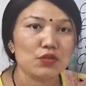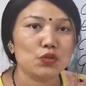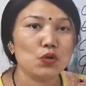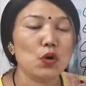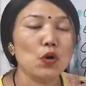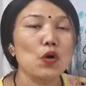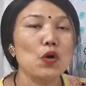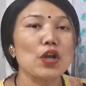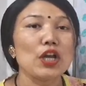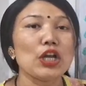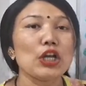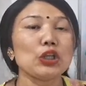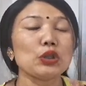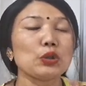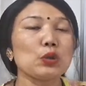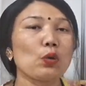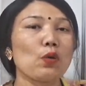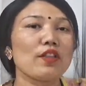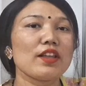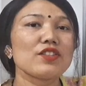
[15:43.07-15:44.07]
So
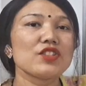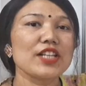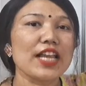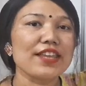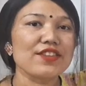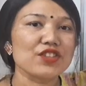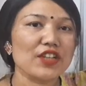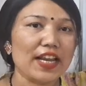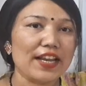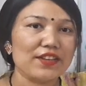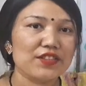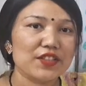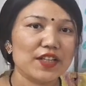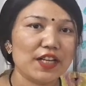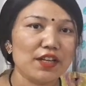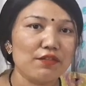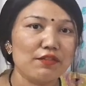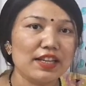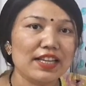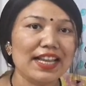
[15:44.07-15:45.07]
through the chest
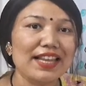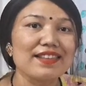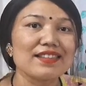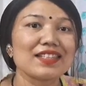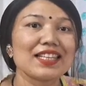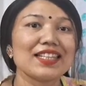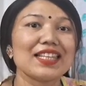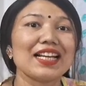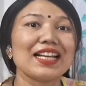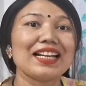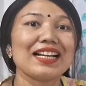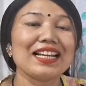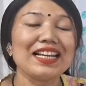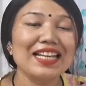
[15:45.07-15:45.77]
x-ray we can see the